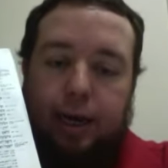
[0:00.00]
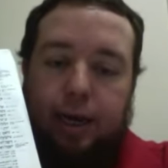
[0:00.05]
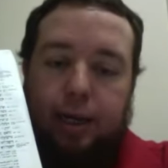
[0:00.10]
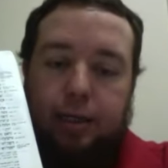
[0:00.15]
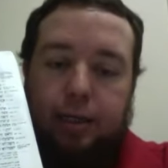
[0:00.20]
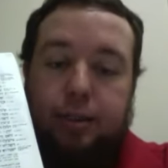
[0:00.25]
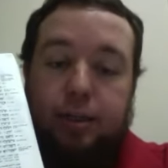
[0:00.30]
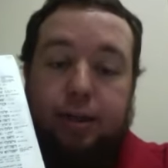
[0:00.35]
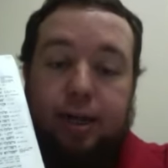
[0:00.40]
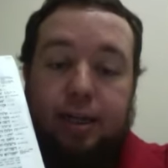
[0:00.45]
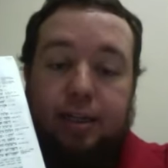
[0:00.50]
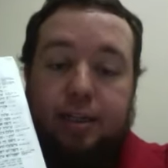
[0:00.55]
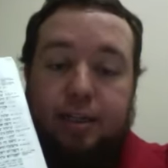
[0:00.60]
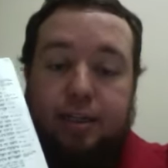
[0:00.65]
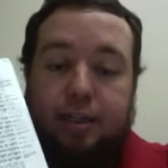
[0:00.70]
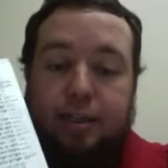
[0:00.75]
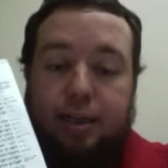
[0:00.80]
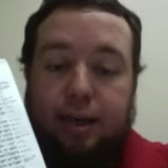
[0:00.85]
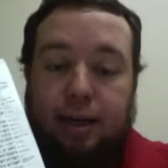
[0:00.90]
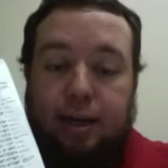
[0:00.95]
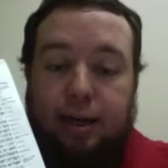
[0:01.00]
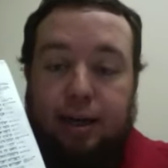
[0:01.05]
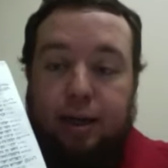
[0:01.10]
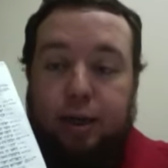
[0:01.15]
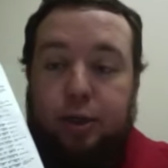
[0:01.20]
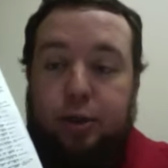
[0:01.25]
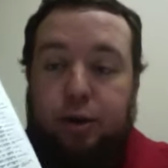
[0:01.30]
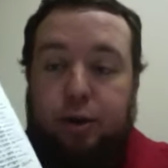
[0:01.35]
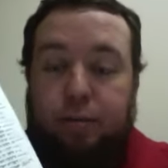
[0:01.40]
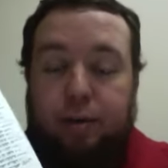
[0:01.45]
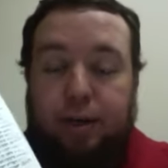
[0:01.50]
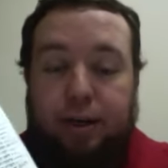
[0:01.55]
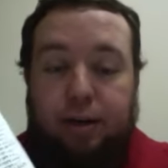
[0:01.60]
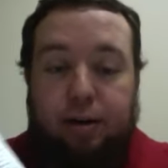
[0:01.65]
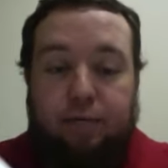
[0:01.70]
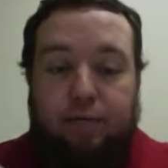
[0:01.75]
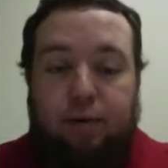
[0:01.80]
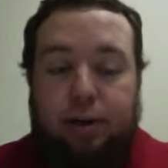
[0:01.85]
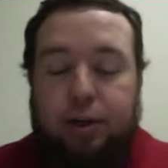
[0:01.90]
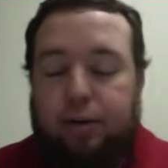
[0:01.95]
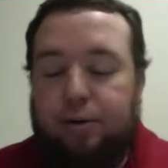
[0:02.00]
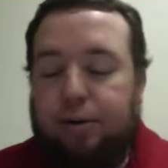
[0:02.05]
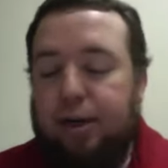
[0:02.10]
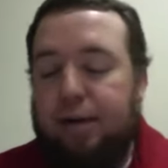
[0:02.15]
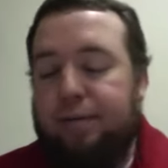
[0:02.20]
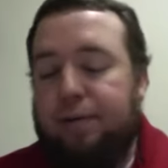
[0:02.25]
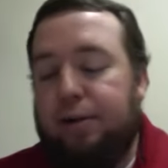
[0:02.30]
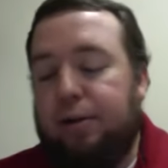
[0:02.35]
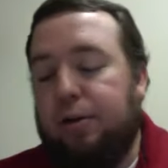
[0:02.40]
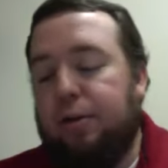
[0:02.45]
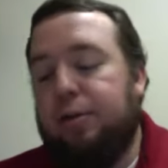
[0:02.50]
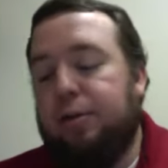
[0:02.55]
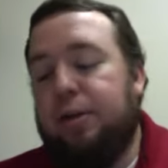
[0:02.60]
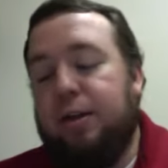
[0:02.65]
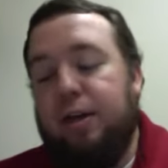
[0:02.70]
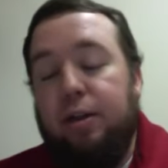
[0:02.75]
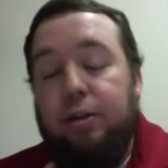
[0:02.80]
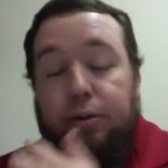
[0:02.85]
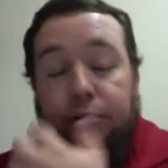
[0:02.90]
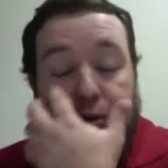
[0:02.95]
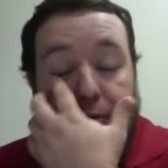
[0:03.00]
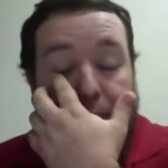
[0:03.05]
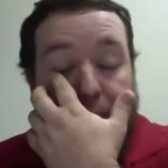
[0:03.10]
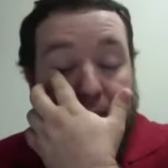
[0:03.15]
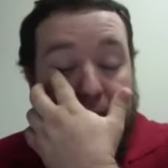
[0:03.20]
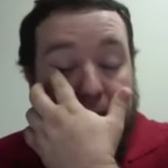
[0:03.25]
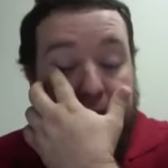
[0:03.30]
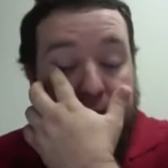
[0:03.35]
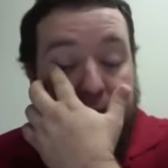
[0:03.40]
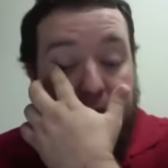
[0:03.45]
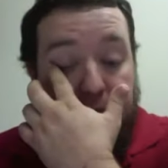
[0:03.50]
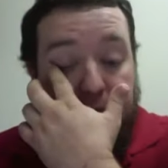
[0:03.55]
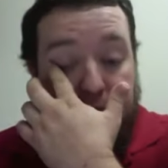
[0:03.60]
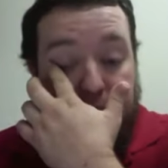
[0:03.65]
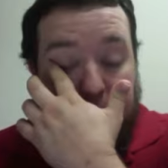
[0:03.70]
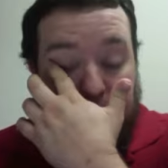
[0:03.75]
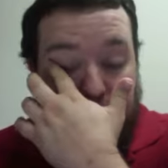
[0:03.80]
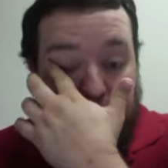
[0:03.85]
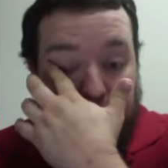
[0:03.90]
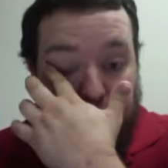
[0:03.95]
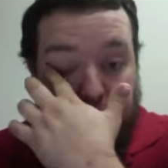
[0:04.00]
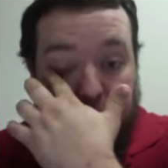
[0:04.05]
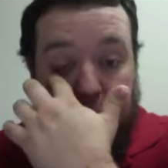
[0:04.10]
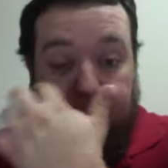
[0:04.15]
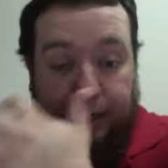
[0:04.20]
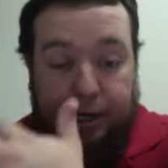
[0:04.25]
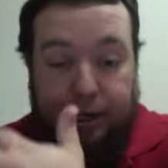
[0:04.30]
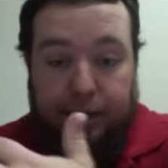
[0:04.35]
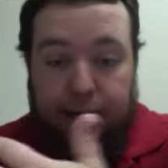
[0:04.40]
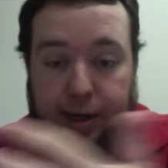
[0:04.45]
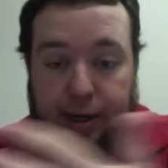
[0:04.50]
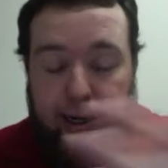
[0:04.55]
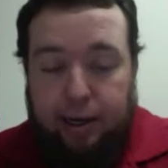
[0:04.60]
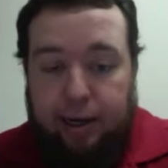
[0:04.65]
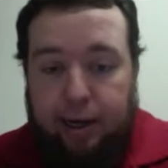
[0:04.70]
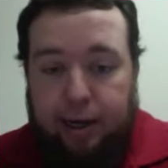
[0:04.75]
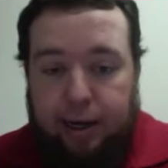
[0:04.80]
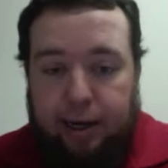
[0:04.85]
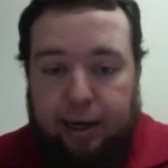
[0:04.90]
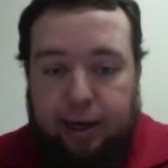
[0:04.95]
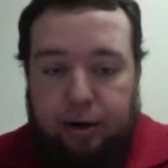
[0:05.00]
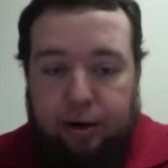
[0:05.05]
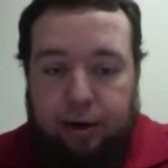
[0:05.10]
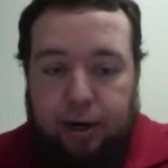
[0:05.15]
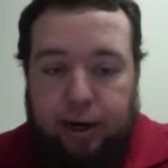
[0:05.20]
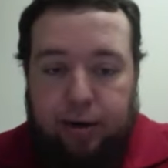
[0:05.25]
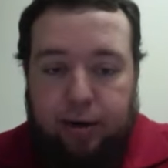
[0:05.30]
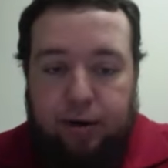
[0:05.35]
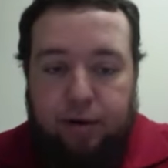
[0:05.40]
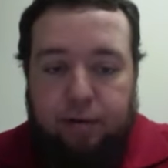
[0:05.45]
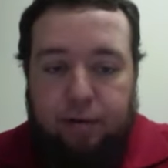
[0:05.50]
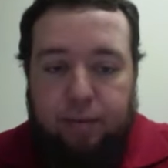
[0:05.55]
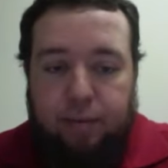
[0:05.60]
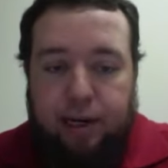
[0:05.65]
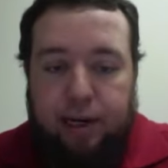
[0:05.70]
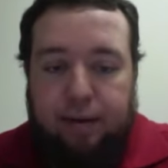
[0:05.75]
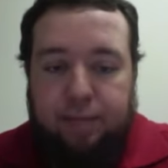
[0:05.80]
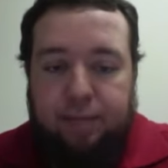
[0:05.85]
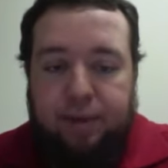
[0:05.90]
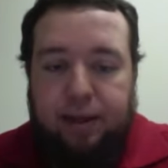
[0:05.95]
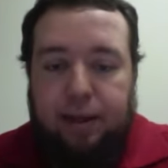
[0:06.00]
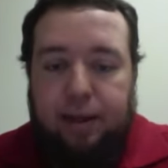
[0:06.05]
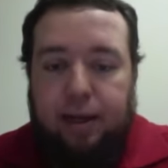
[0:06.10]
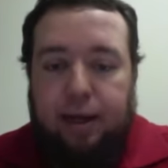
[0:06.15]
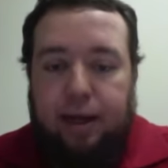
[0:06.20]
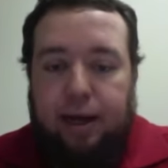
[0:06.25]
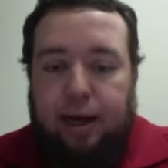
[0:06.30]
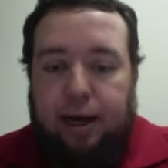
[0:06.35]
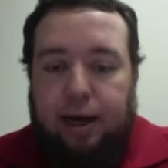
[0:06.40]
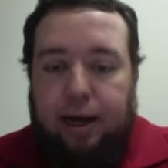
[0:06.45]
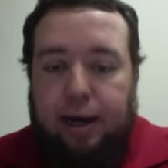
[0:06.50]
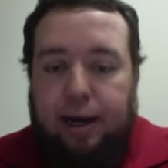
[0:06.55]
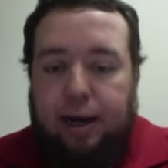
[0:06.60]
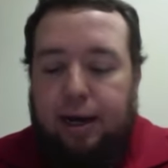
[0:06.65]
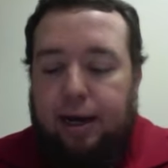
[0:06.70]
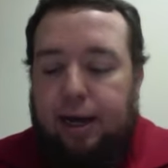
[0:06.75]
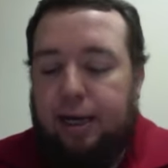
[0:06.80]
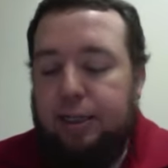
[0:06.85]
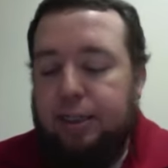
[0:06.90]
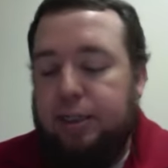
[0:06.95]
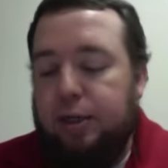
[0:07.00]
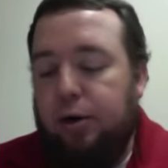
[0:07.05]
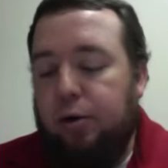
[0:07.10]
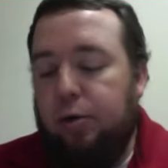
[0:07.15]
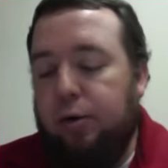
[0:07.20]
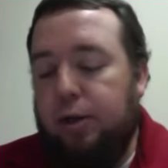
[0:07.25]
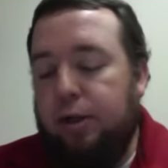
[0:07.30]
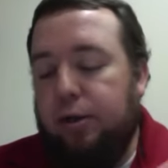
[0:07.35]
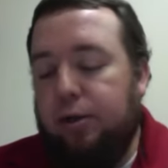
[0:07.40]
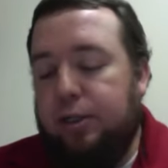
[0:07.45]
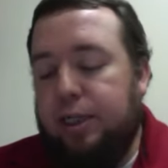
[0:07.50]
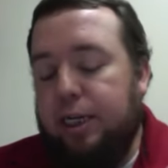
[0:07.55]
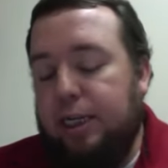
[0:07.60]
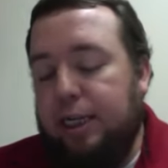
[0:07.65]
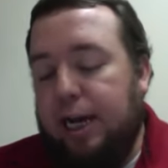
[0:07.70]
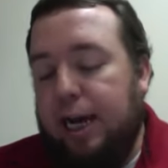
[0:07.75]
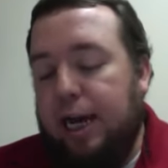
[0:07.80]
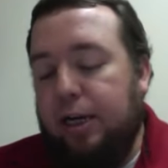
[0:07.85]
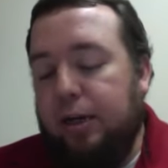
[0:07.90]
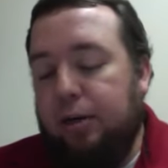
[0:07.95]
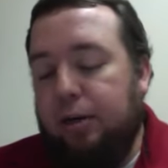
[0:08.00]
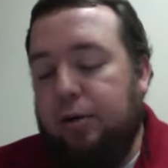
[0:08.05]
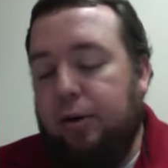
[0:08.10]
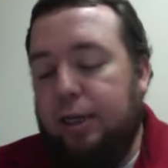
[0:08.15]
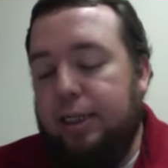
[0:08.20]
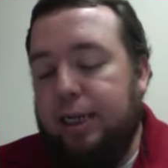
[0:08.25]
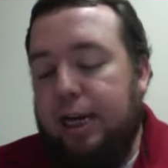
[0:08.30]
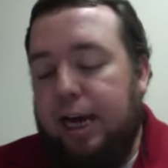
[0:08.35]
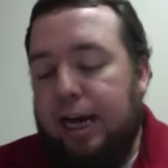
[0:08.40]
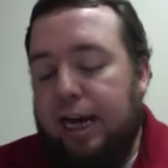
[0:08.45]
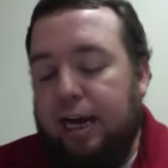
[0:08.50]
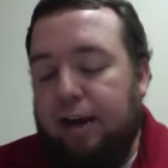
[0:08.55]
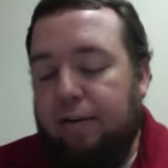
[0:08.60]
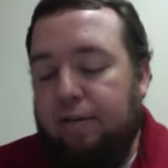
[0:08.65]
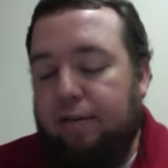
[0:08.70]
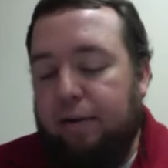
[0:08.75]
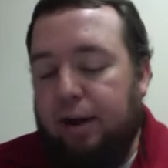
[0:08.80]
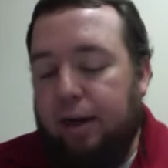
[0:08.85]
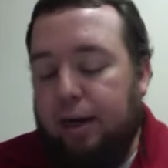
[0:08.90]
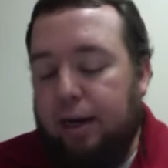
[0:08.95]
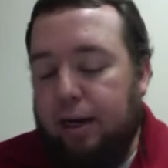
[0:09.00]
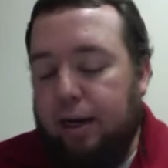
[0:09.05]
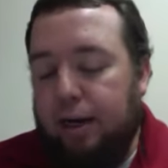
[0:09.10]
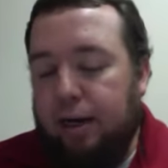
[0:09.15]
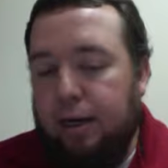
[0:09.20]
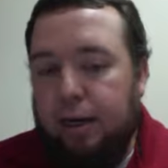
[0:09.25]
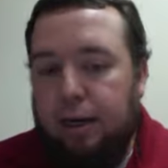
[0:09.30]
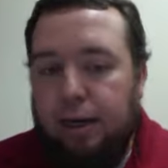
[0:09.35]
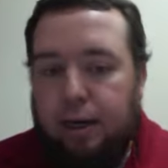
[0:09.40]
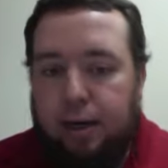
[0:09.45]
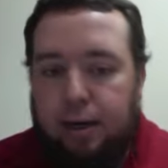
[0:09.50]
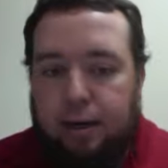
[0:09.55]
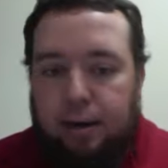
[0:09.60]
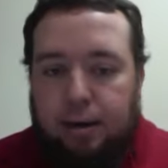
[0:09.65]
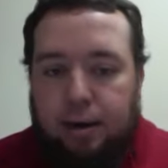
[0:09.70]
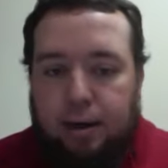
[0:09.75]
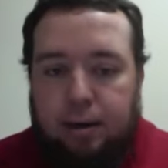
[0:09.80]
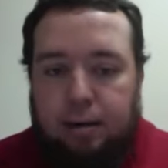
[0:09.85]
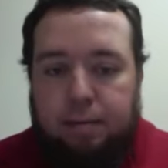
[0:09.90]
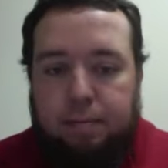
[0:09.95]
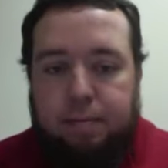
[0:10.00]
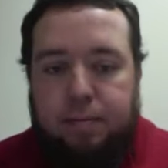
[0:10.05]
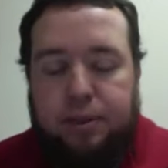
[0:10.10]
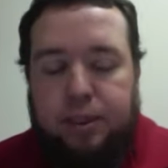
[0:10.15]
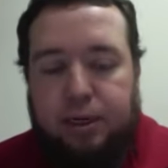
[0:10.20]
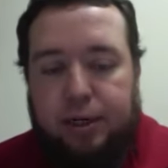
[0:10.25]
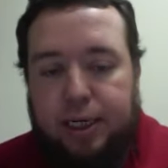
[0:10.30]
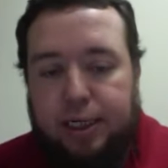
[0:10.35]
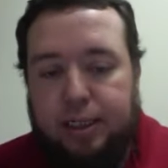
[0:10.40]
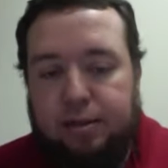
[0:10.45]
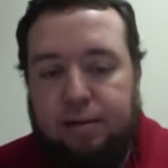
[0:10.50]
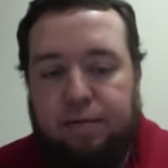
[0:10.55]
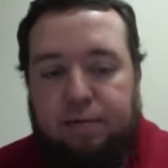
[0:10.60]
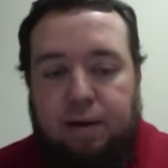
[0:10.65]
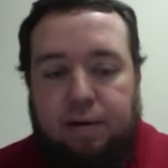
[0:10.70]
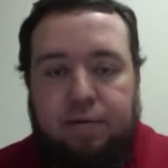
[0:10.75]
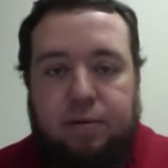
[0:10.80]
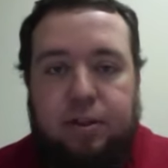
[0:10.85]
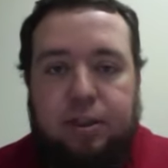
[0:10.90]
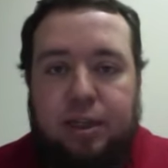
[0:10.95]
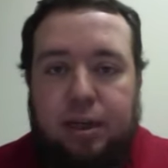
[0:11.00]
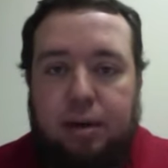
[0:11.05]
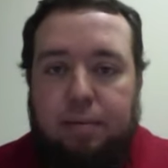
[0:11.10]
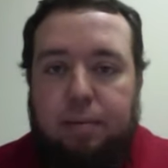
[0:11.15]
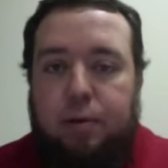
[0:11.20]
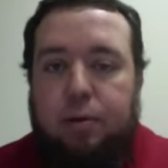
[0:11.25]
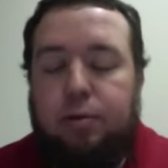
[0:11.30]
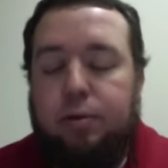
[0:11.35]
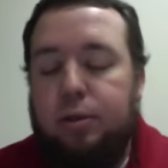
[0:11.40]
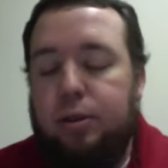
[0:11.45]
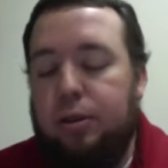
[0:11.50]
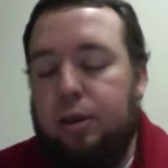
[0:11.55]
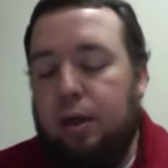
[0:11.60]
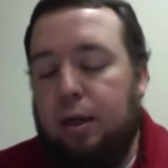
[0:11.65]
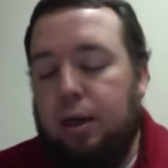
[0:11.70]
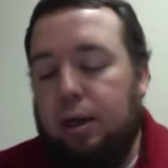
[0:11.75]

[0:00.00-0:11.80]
So that's extremely helpful. You don't have to go looking through B, C, D, or E, or however many. And so when you see that, you're going to have a series of symbols,